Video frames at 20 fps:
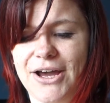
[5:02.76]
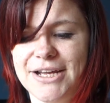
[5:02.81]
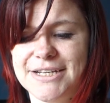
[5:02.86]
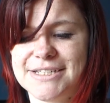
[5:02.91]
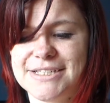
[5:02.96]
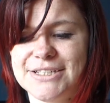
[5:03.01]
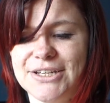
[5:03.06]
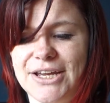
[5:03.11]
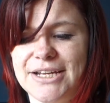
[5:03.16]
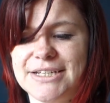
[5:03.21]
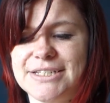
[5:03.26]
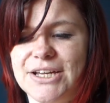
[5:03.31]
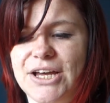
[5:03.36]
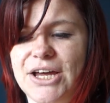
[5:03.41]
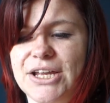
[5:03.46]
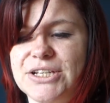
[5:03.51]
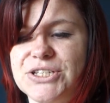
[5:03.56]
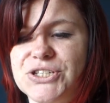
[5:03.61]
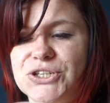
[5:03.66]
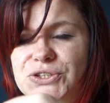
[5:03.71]
just like to
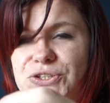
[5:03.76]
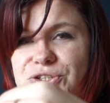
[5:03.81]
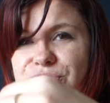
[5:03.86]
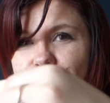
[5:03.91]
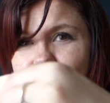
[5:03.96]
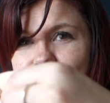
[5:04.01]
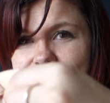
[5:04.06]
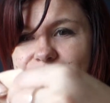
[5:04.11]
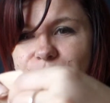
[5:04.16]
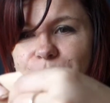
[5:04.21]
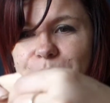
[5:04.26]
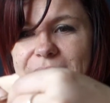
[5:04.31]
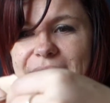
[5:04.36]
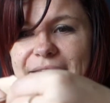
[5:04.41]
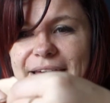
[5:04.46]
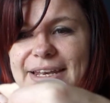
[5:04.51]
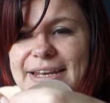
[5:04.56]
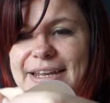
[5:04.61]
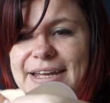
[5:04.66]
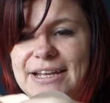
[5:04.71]
undo the top a little bit
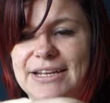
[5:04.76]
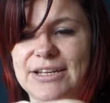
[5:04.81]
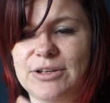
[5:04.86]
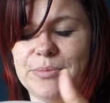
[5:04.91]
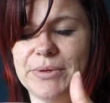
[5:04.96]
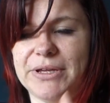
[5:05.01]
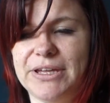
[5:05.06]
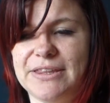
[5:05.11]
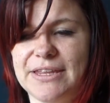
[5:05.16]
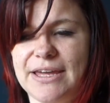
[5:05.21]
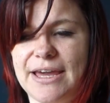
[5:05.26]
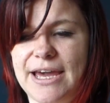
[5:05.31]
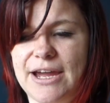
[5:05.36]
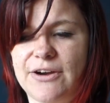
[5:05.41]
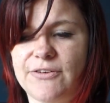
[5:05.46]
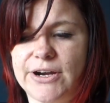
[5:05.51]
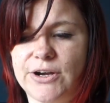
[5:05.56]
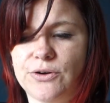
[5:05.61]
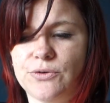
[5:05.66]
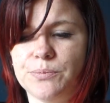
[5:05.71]
and let a little bit of the
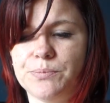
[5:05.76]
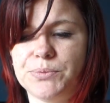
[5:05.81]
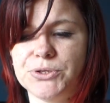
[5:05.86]
air out.